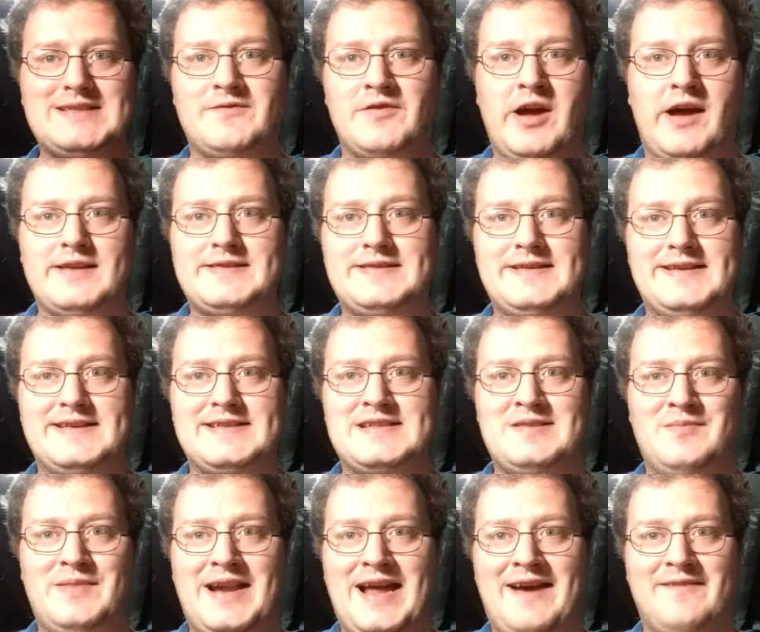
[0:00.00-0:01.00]
of
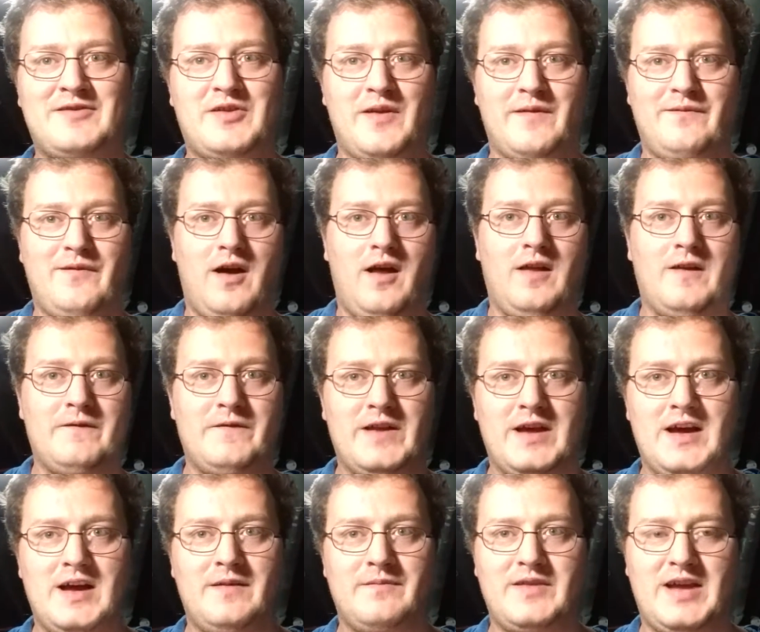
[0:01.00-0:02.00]
Nazism and after the fall of
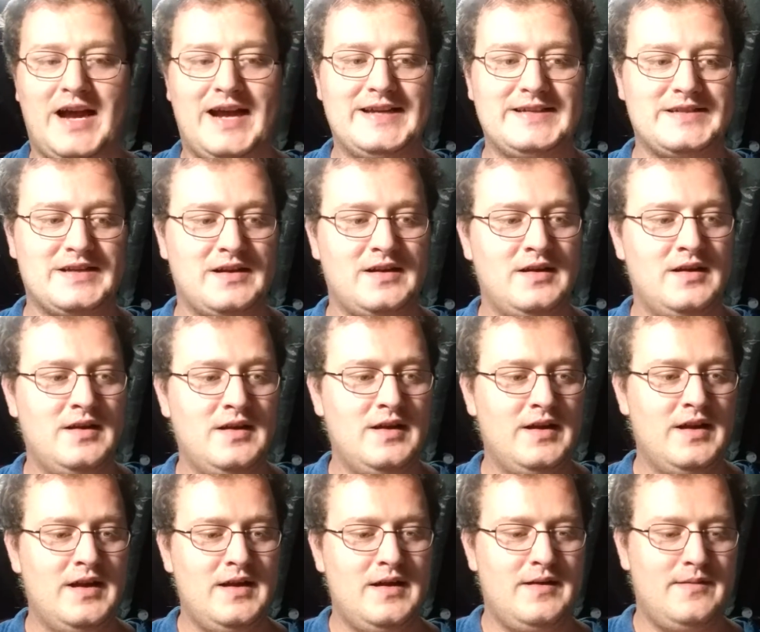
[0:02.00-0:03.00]
the Kaiser.
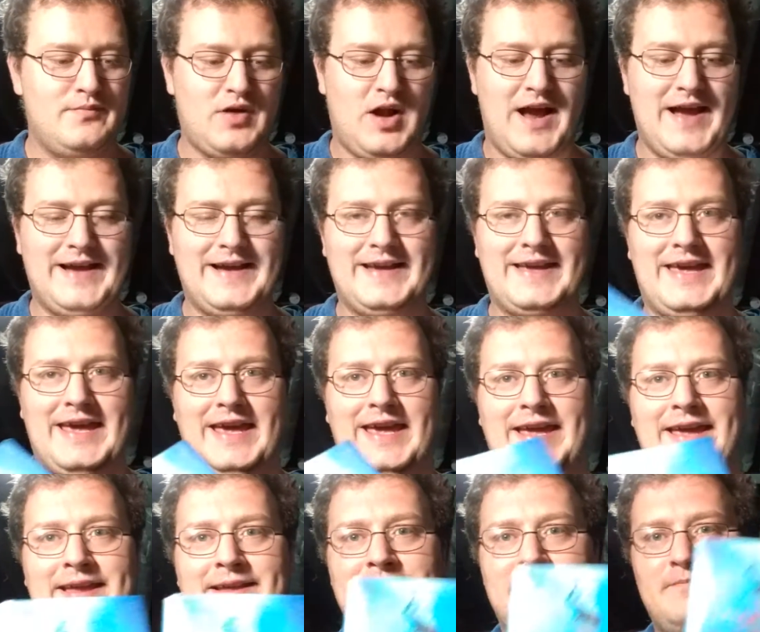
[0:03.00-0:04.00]
Brian
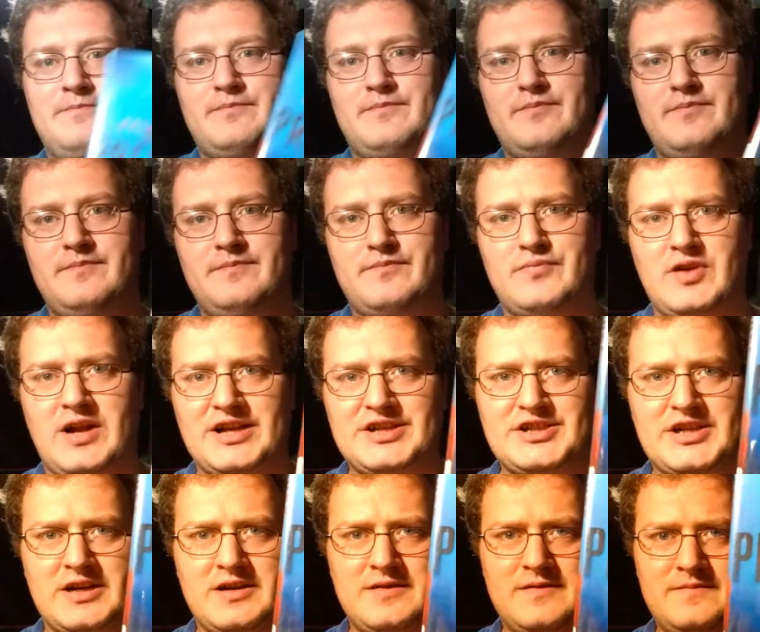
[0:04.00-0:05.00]
Keene,
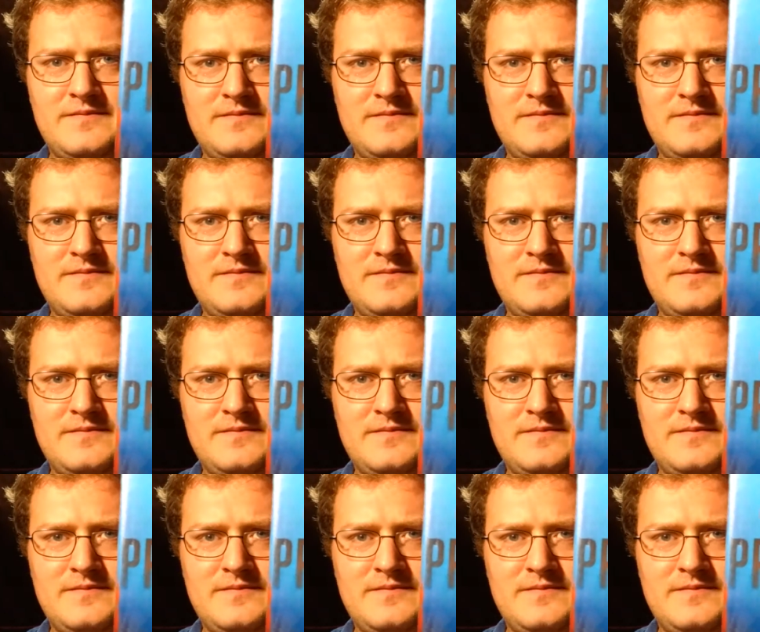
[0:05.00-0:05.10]
Pressure,